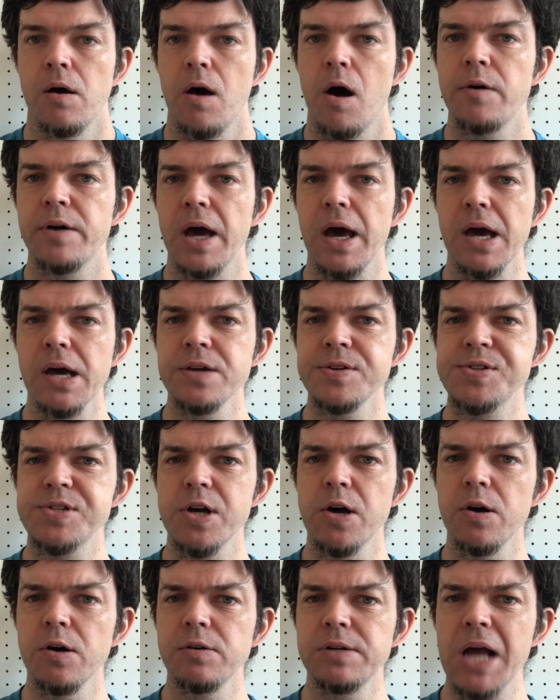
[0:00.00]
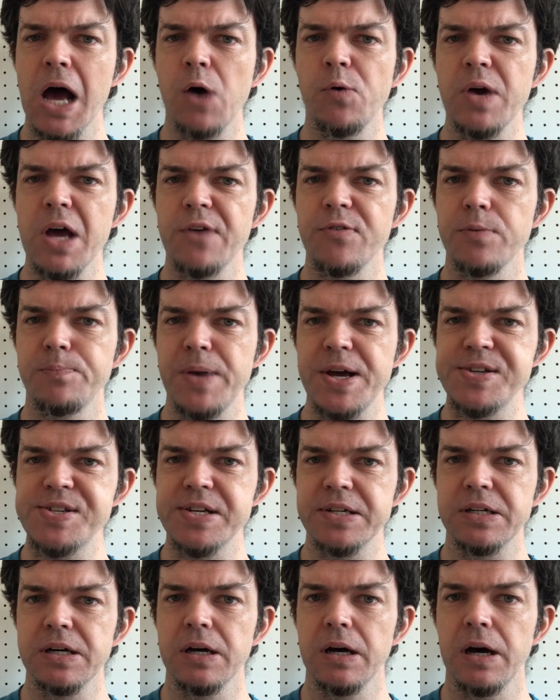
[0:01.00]
Okay, so now we have a
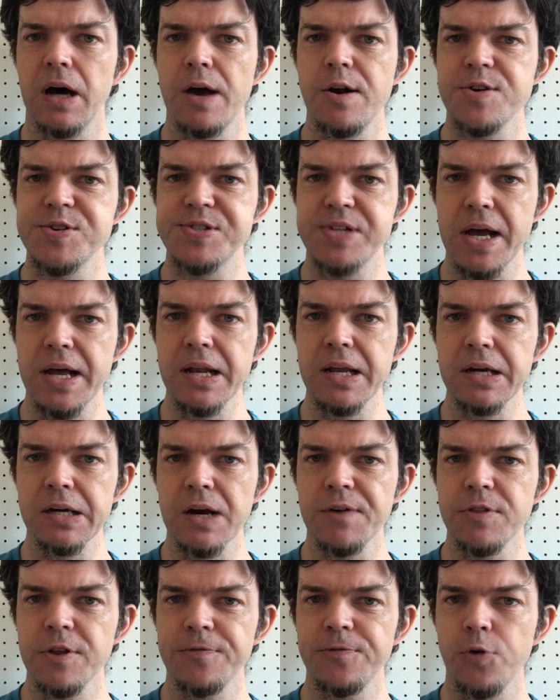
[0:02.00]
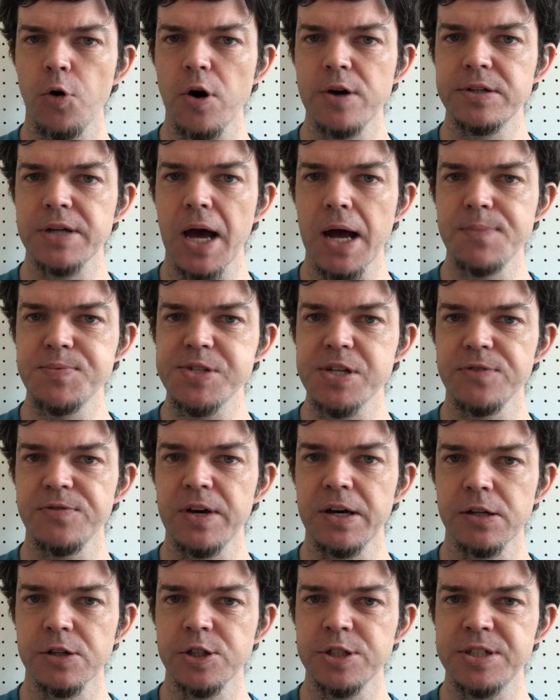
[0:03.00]
basic understanding of the 4 types of
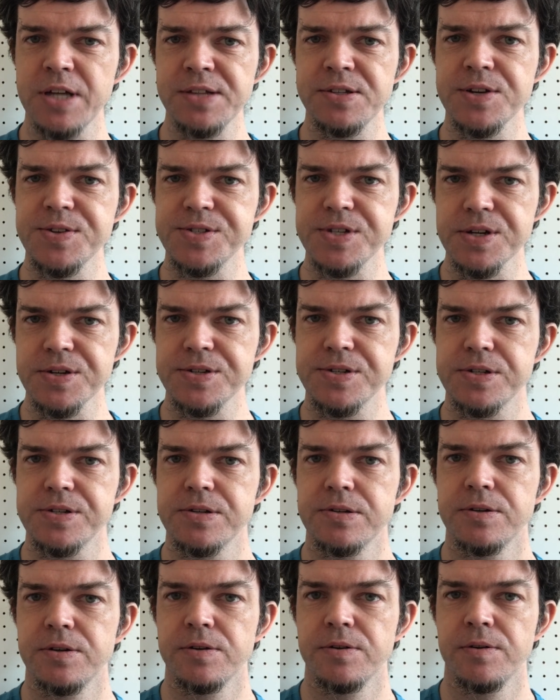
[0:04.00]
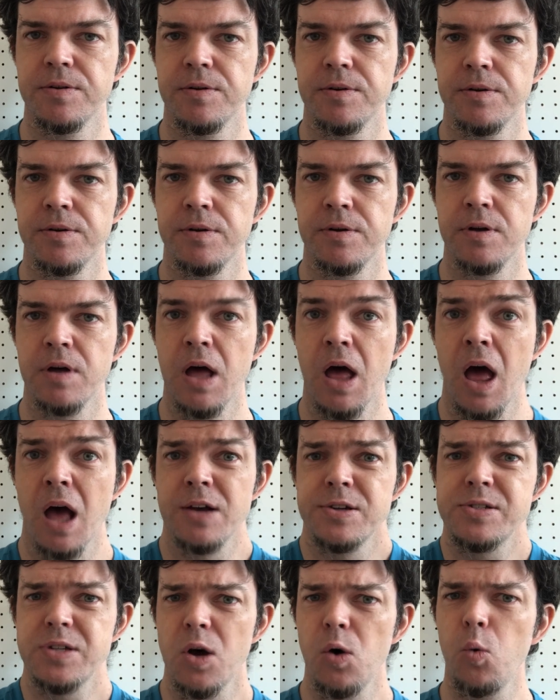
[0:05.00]
English sentences.
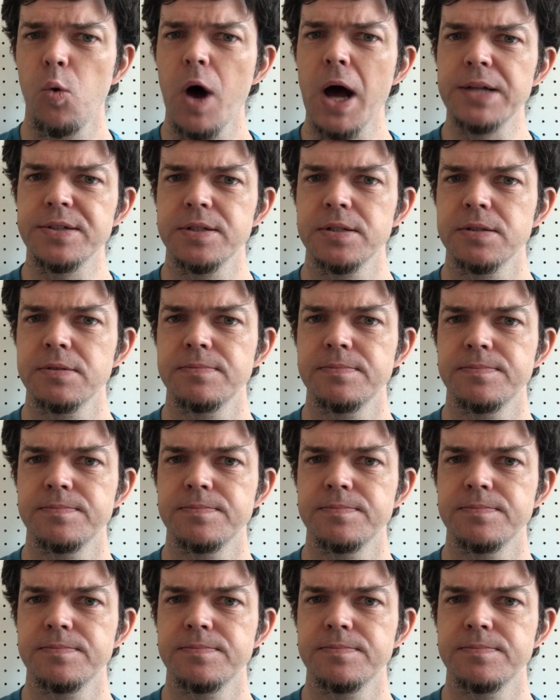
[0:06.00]
So what?